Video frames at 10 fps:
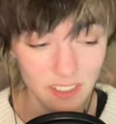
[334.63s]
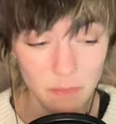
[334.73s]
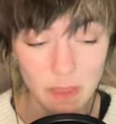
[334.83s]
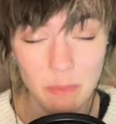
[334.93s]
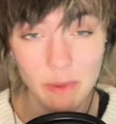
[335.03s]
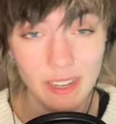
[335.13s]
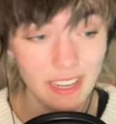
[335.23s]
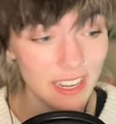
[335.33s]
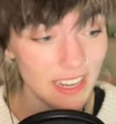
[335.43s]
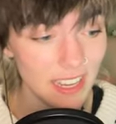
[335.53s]
of people
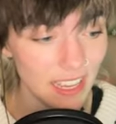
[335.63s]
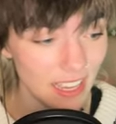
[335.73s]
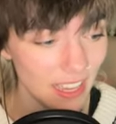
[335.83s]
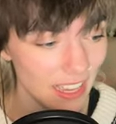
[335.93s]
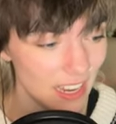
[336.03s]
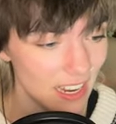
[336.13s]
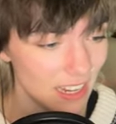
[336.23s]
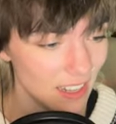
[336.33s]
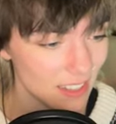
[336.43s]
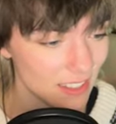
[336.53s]
in here.
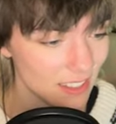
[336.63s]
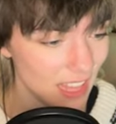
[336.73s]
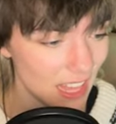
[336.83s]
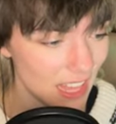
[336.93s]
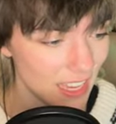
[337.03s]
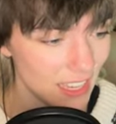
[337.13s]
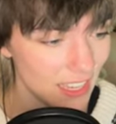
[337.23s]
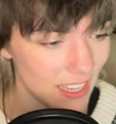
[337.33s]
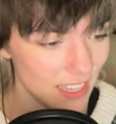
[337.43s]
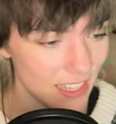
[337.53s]
Looks like
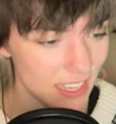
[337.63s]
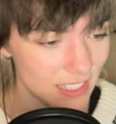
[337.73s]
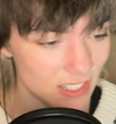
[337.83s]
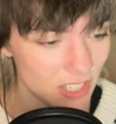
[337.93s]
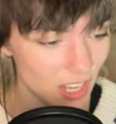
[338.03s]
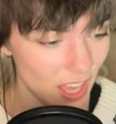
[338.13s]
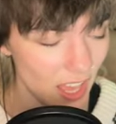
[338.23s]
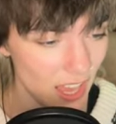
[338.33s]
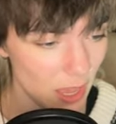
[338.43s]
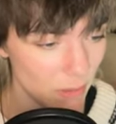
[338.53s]
it's
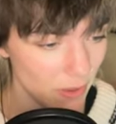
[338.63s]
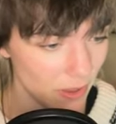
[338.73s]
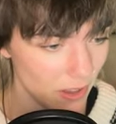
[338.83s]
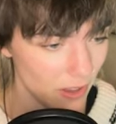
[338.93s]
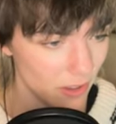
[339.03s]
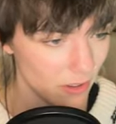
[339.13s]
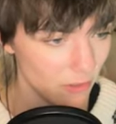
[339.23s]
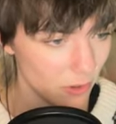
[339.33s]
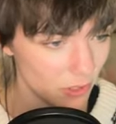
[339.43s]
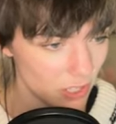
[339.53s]
time
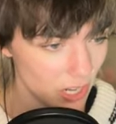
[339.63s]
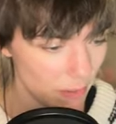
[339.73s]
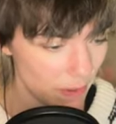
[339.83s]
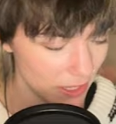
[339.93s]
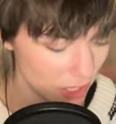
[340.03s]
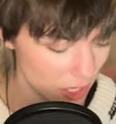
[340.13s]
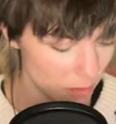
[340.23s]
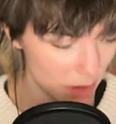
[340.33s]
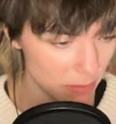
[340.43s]
for the jetpack gingerbread